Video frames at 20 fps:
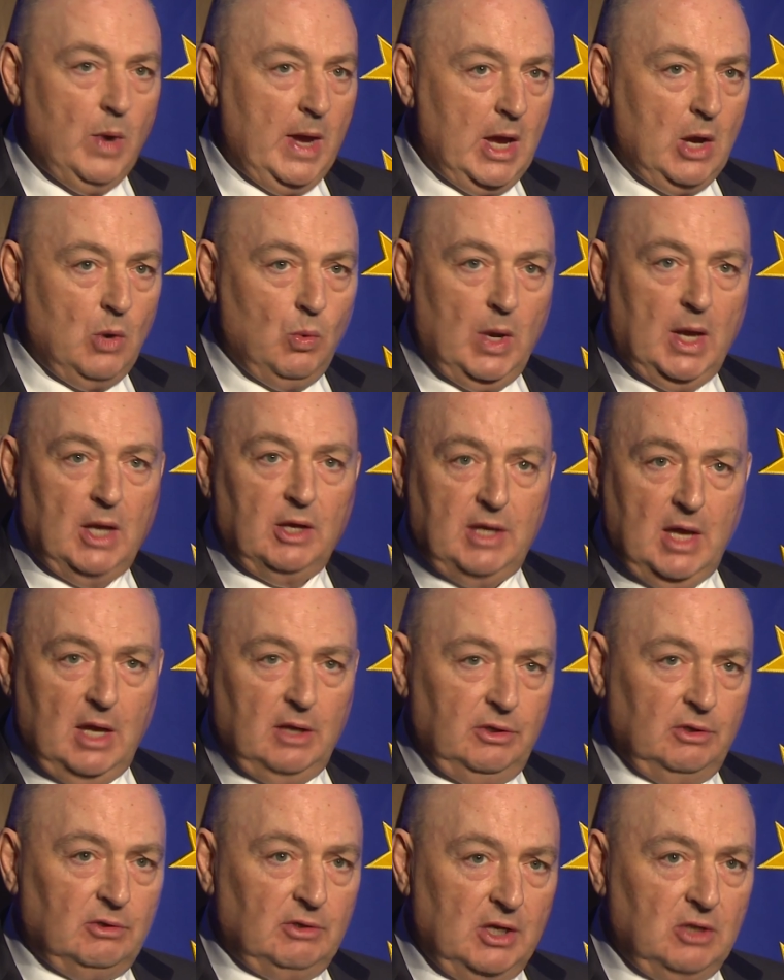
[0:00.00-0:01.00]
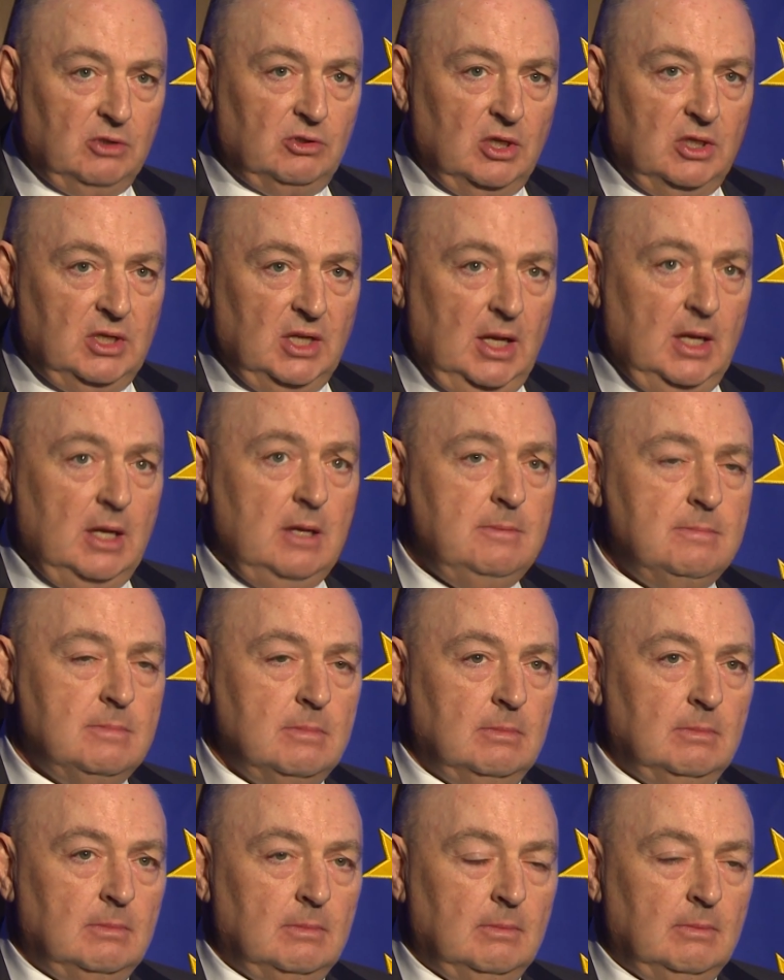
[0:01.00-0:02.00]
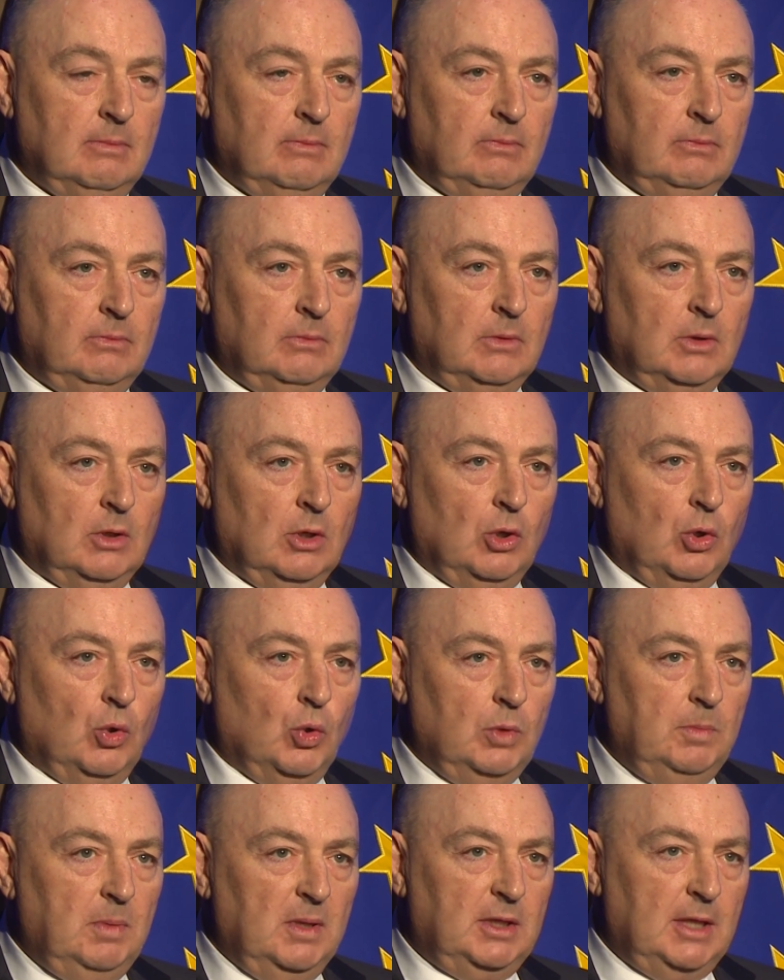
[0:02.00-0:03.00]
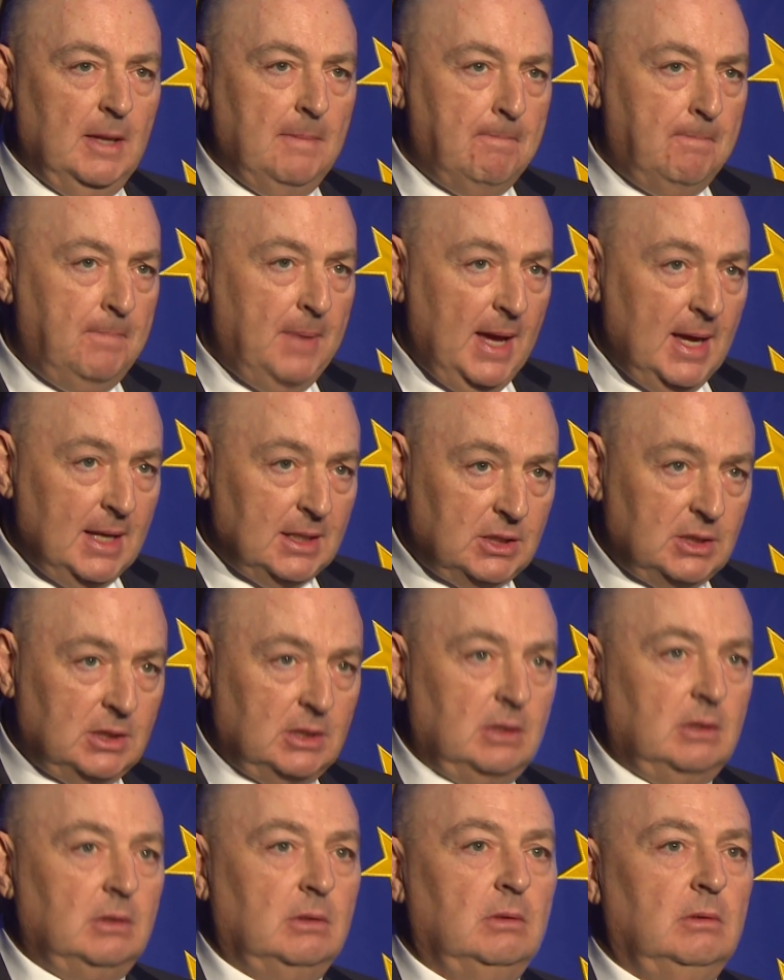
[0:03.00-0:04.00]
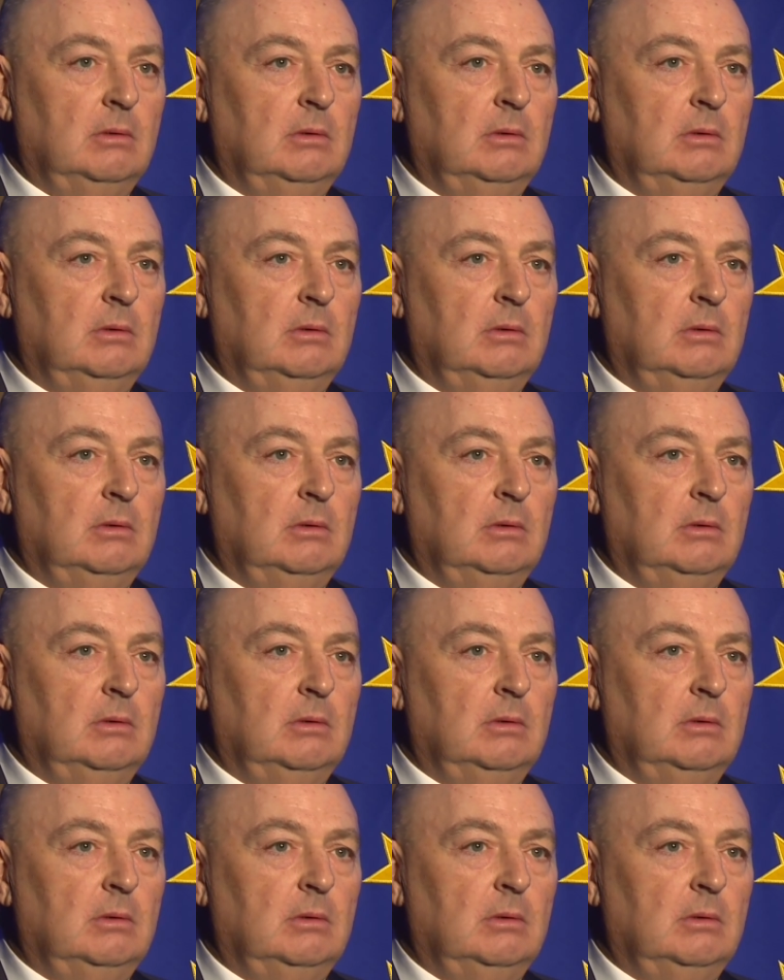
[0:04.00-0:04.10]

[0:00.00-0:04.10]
where we're gathering today could be the best